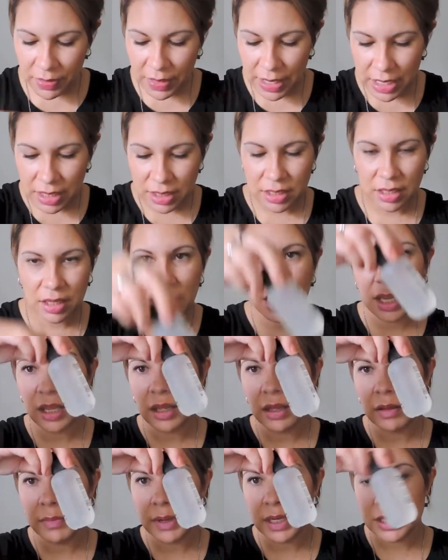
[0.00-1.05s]
things in
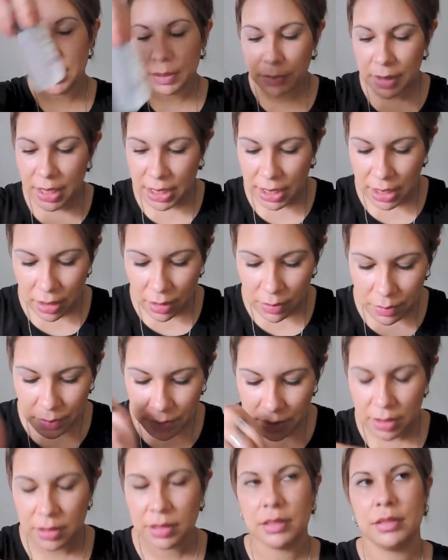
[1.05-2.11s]
there, mixing
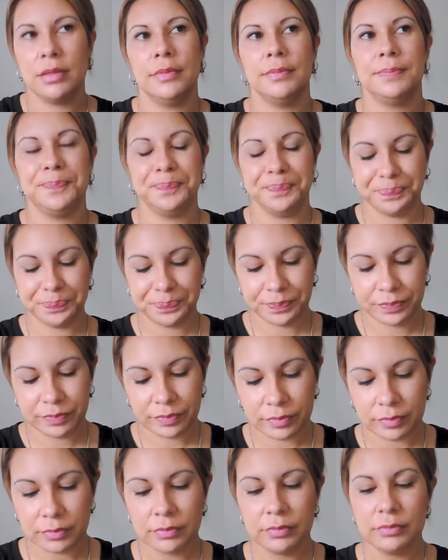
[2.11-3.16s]
mediums.
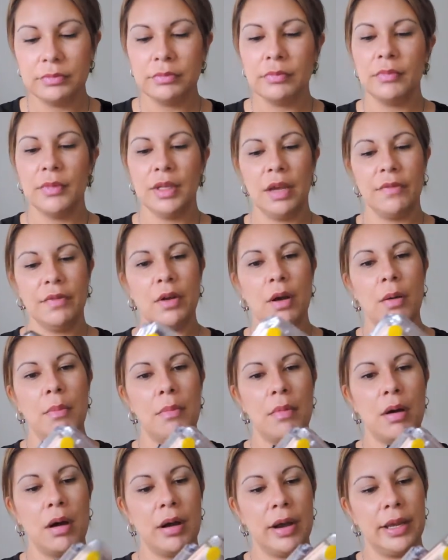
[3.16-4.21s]
I've
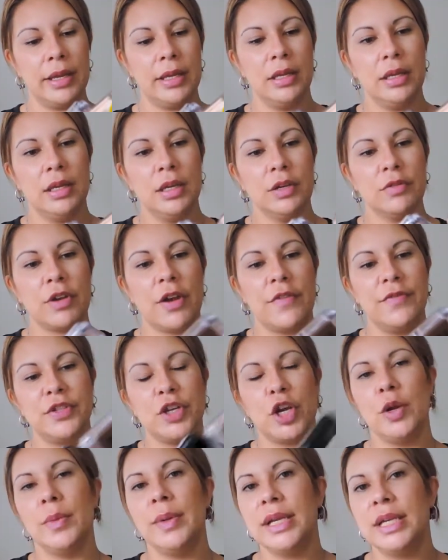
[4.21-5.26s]
got my
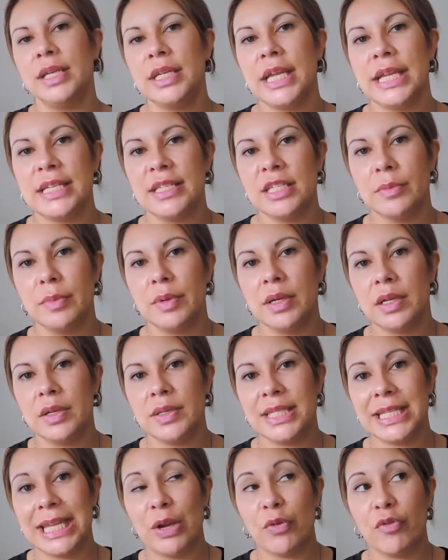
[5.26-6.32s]
Graphtobian and similar
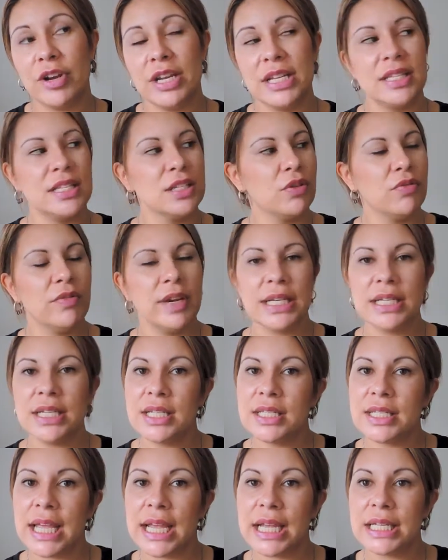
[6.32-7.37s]
Secrets
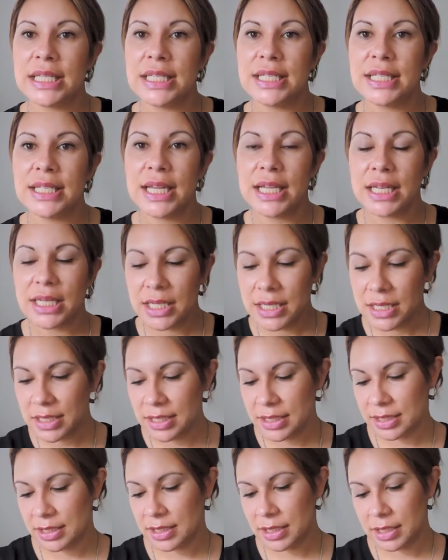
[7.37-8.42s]
correctors and
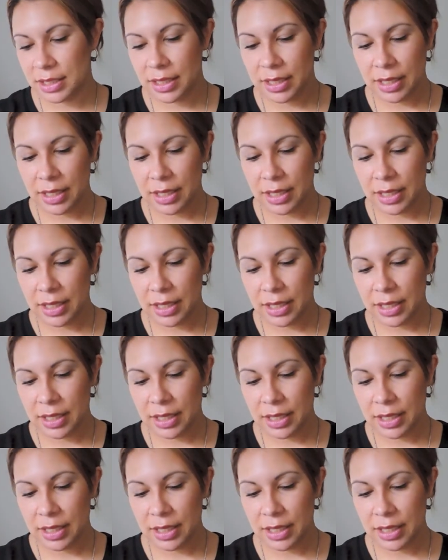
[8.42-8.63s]
concealers.